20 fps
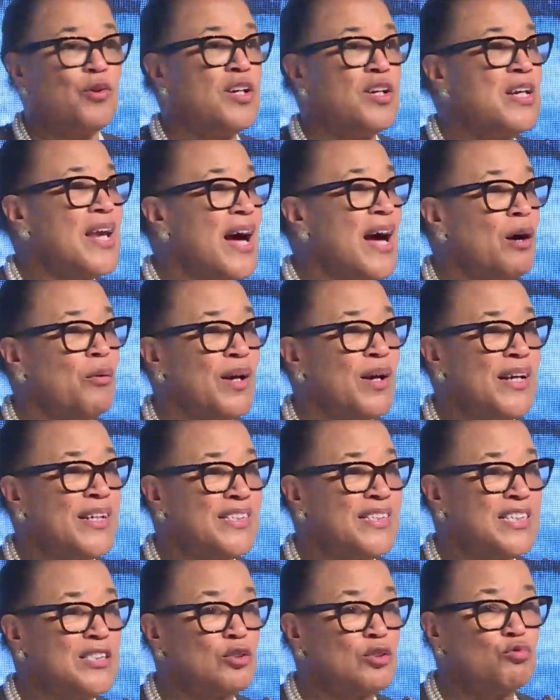Now
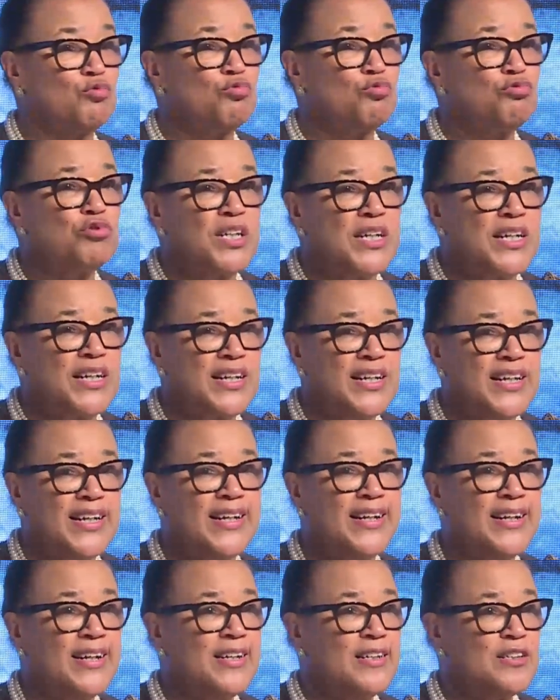it is
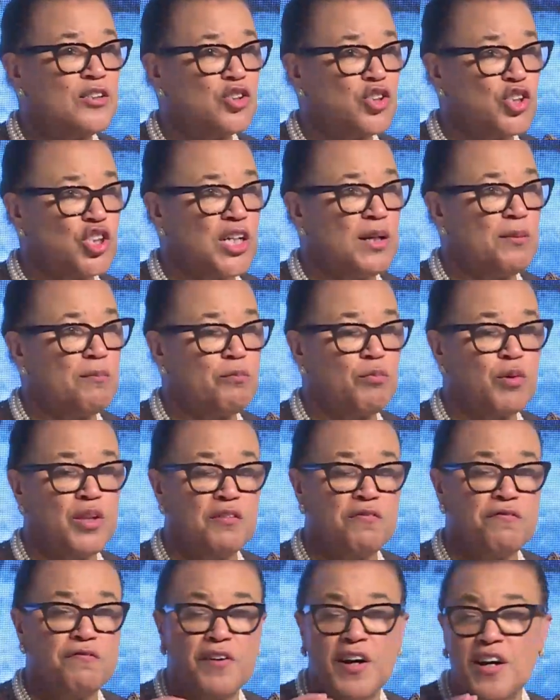really cheap. With
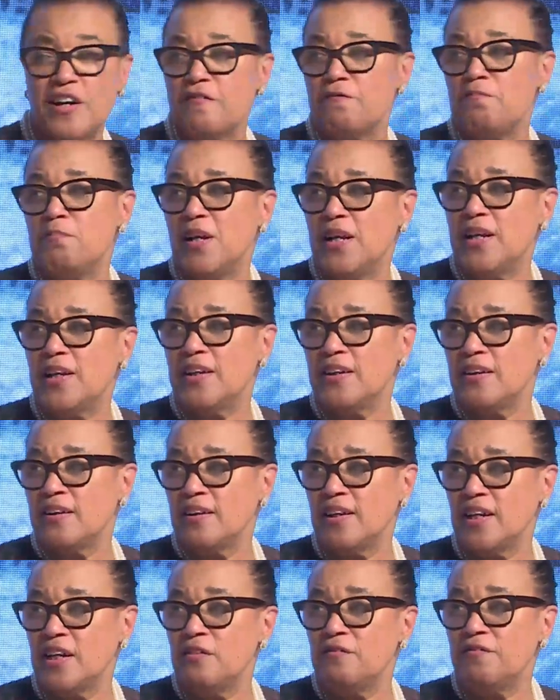a 5
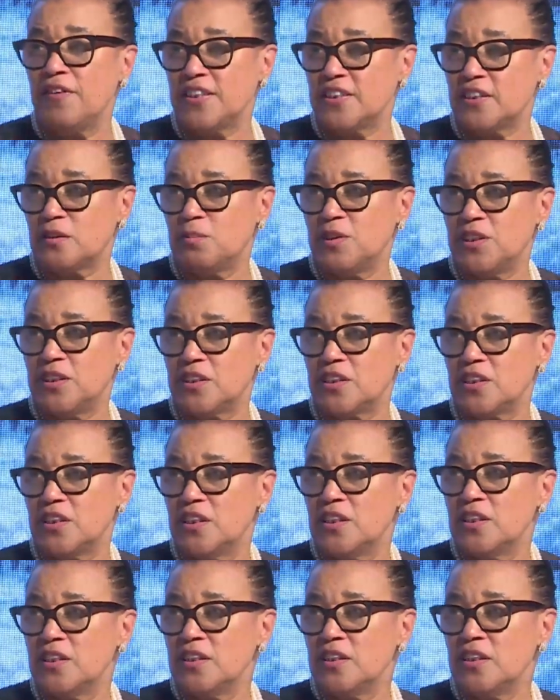million investment,
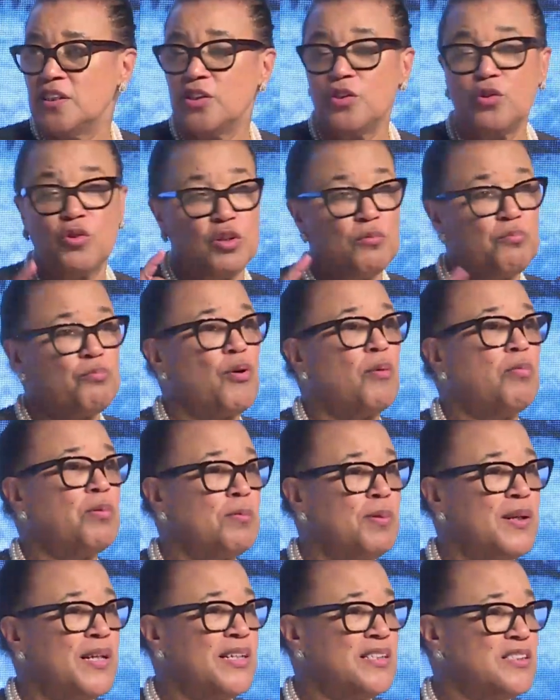you can
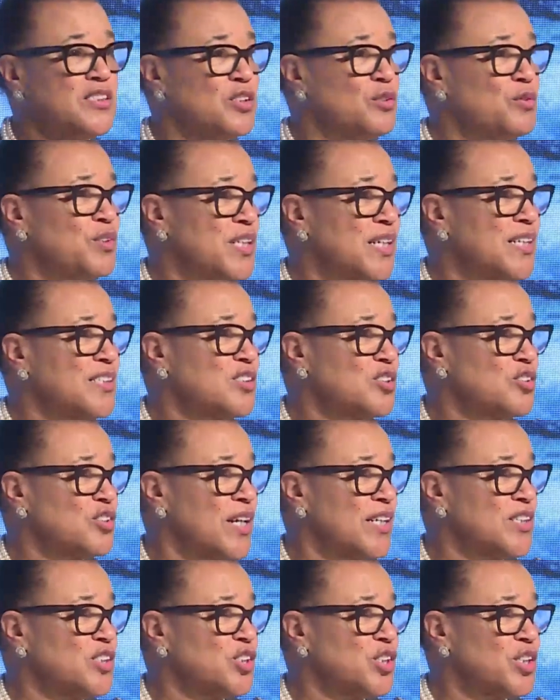probably do the
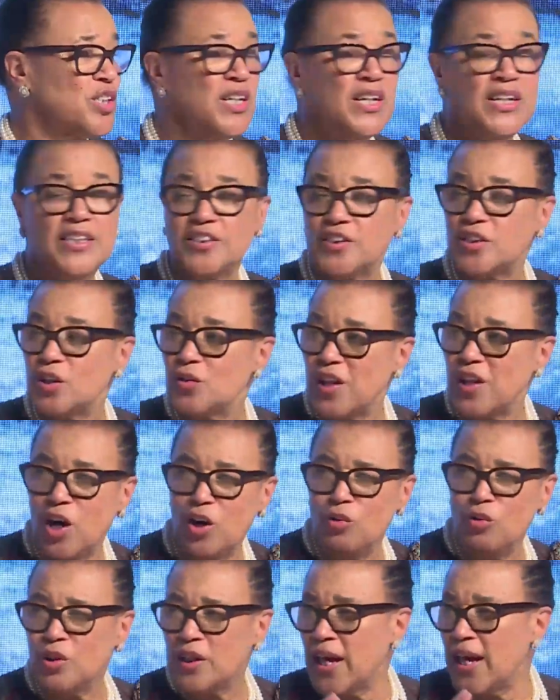extraction. So the
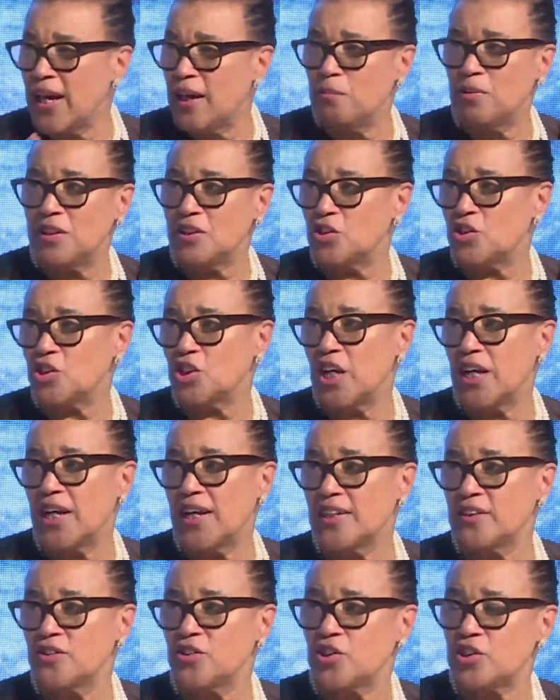whole game has
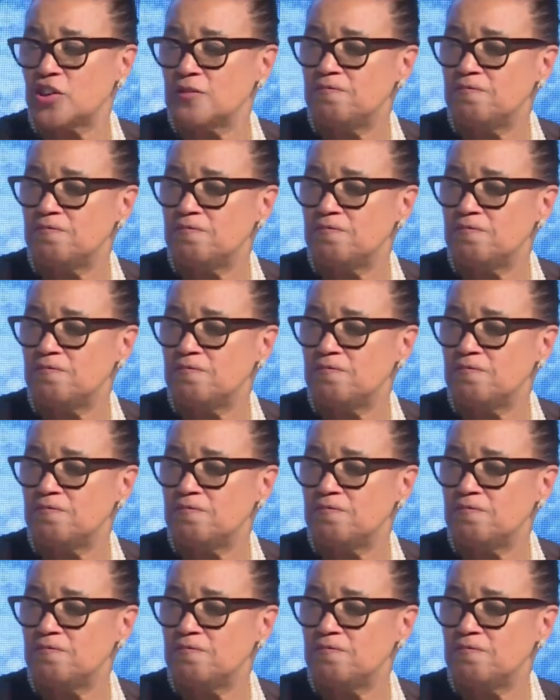changed.